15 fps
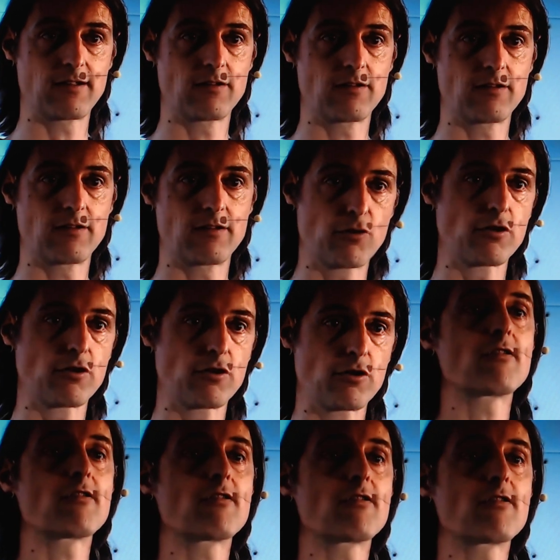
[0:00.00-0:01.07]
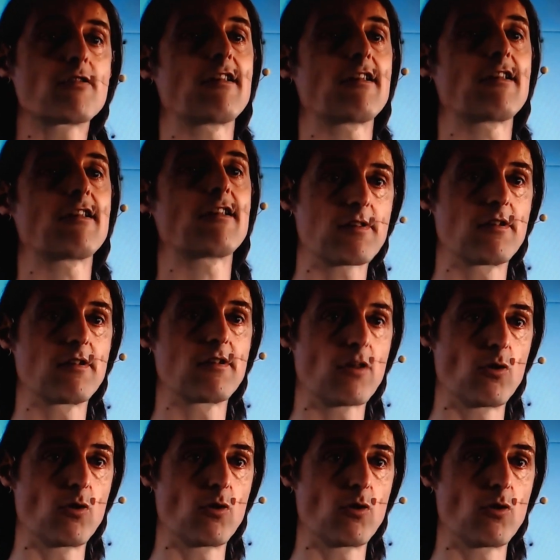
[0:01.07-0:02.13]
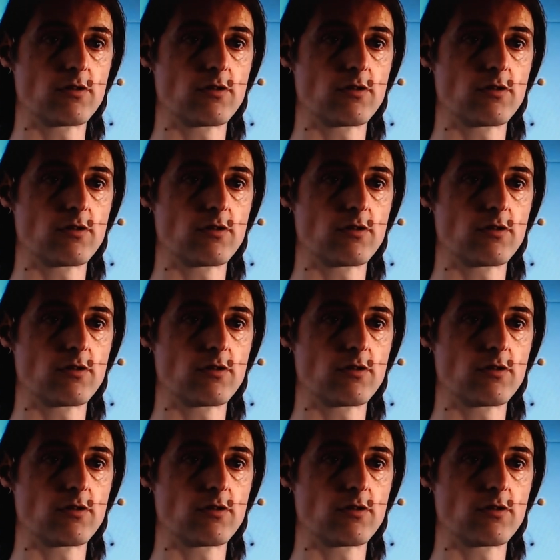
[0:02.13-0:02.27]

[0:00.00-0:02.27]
to produce any substance you want